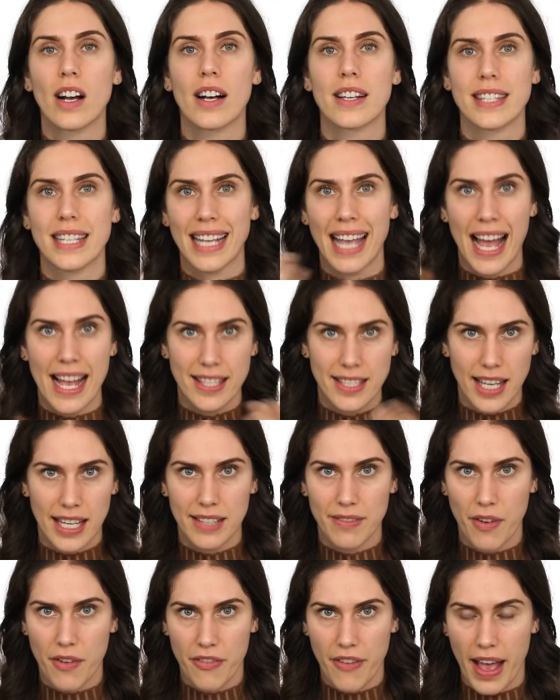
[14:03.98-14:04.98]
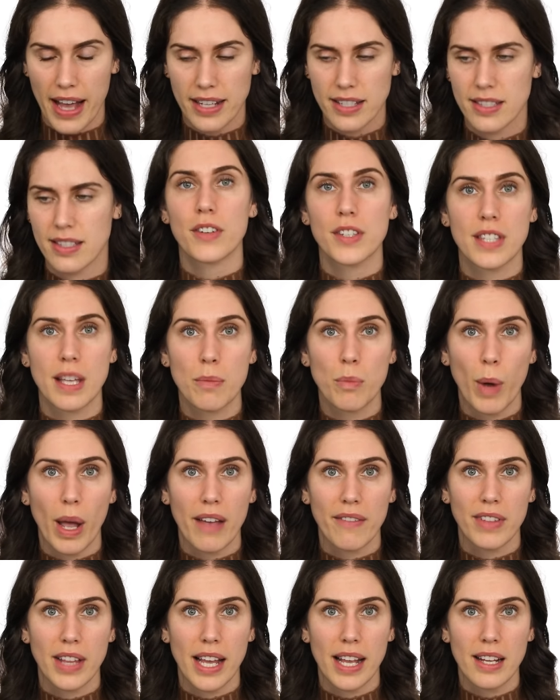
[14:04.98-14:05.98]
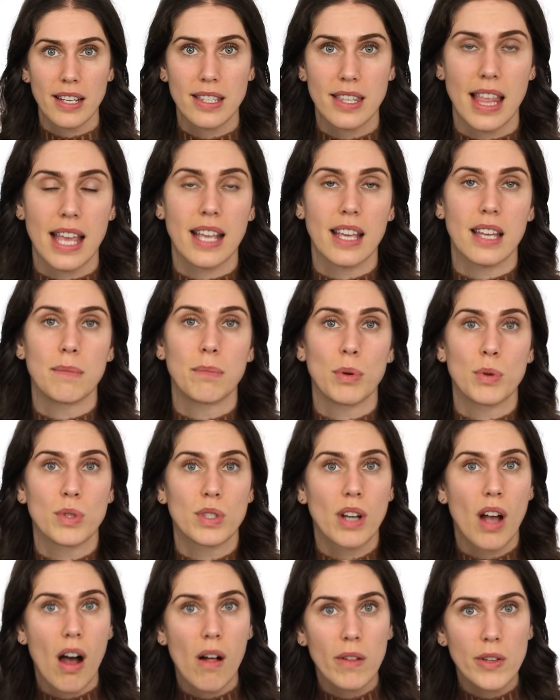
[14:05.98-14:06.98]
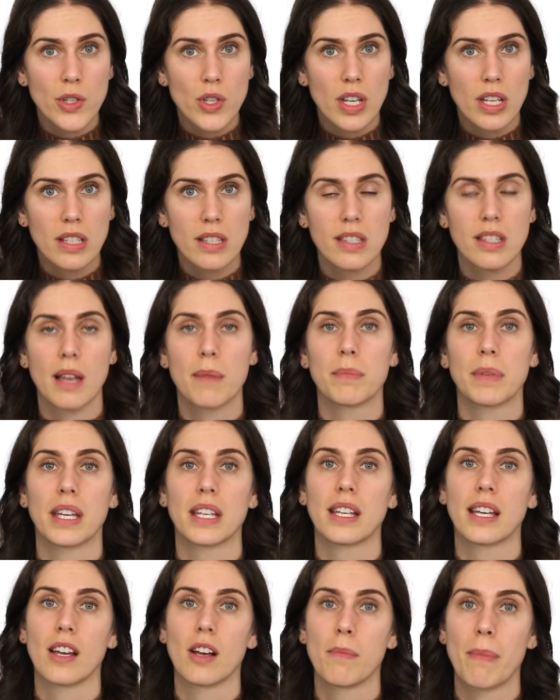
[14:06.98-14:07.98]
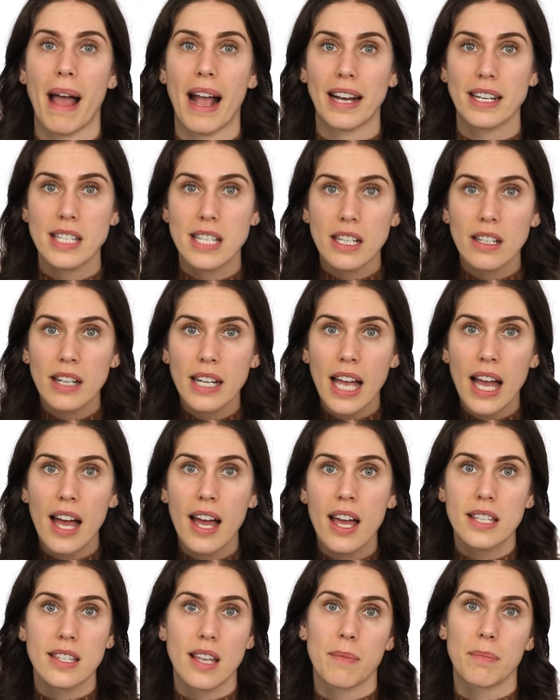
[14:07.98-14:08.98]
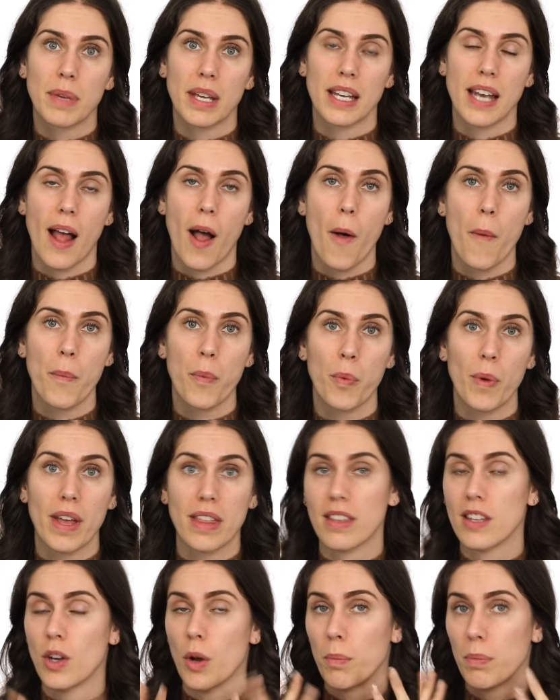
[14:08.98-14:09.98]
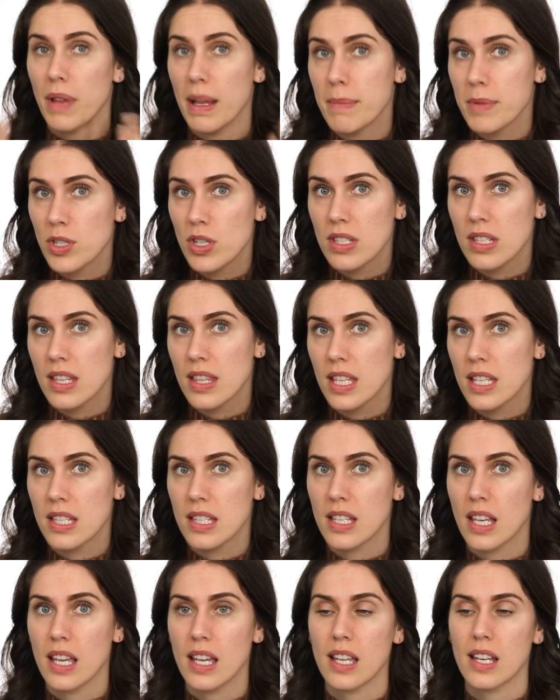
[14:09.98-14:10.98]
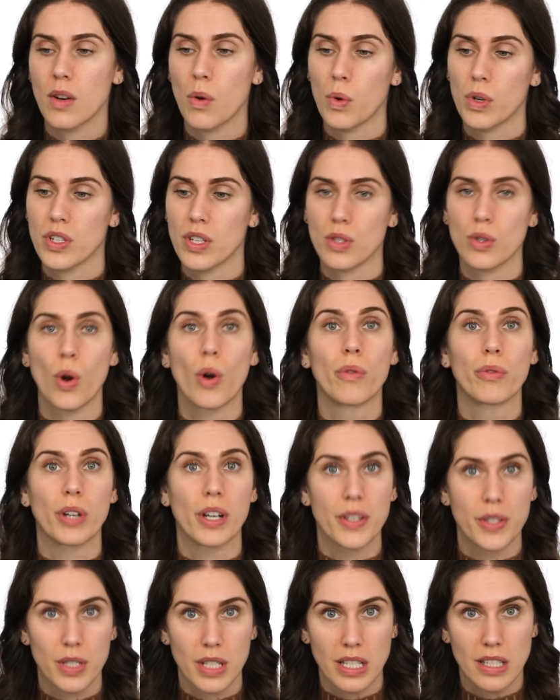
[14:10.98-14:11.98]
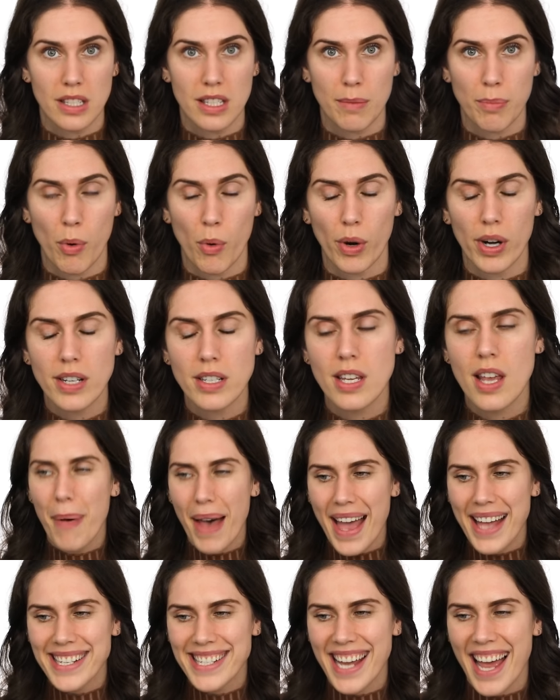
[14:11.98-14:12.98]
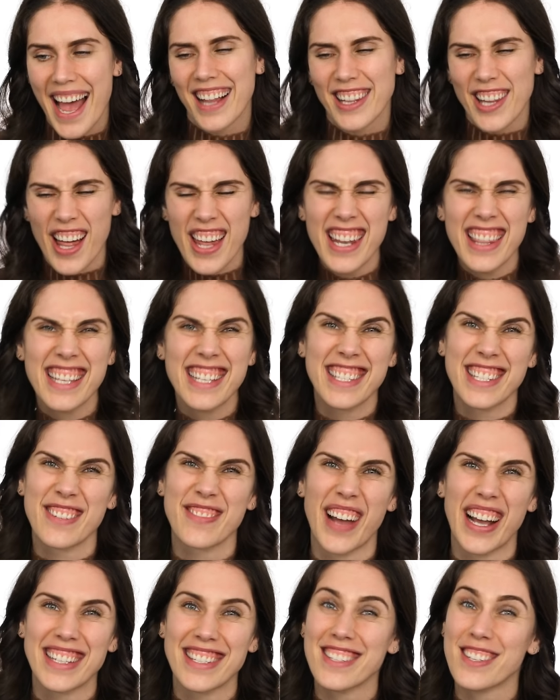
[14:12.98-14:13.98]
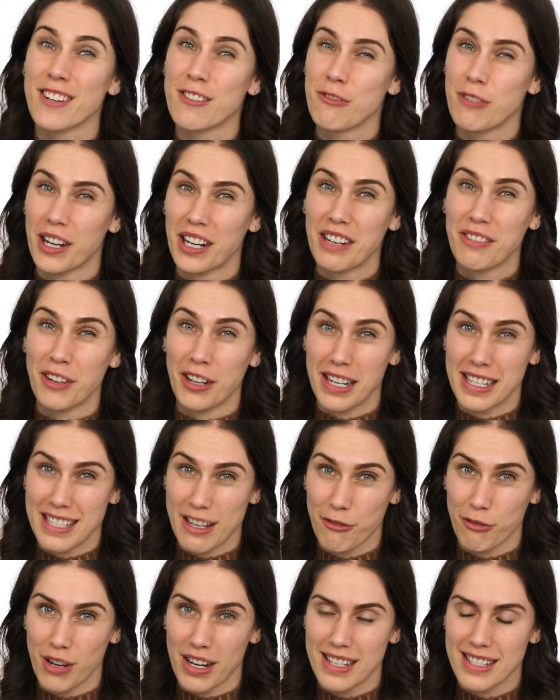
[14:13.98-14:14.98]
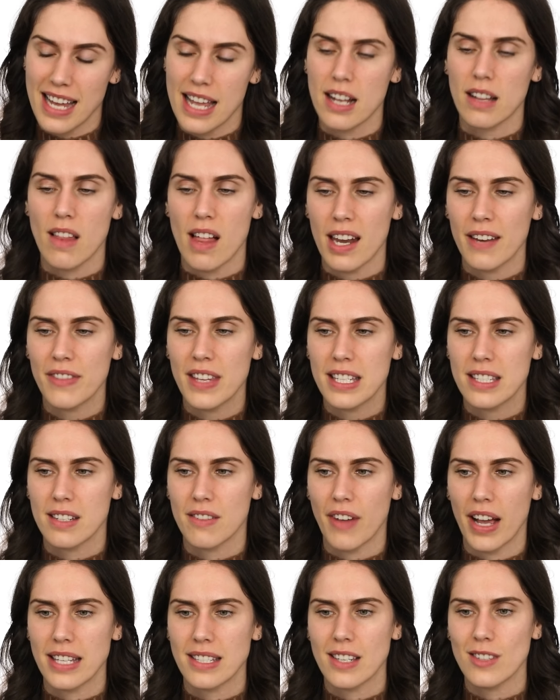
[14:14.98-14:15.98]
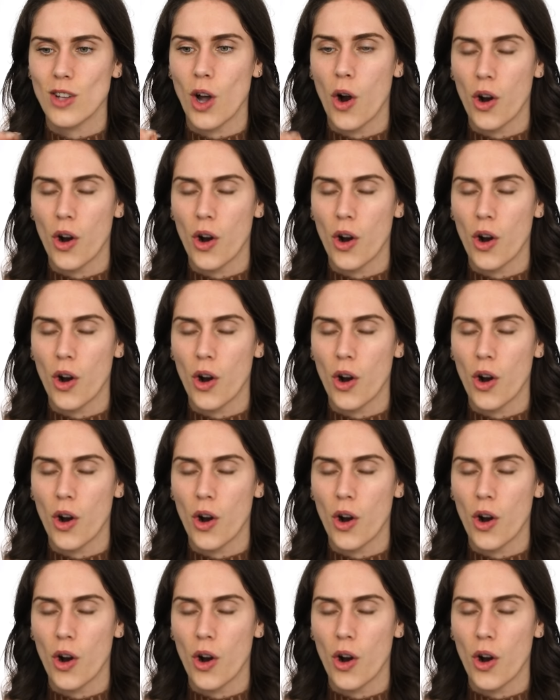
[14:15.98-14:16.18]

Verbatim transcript: cause a cascade of effects. For some wavelengths, they can boost collagen, some can kill bacteria, some can help with, you know, blemishes in the skin or just overall skin support. But a lot of these devices are very, very different, and a lot of these devices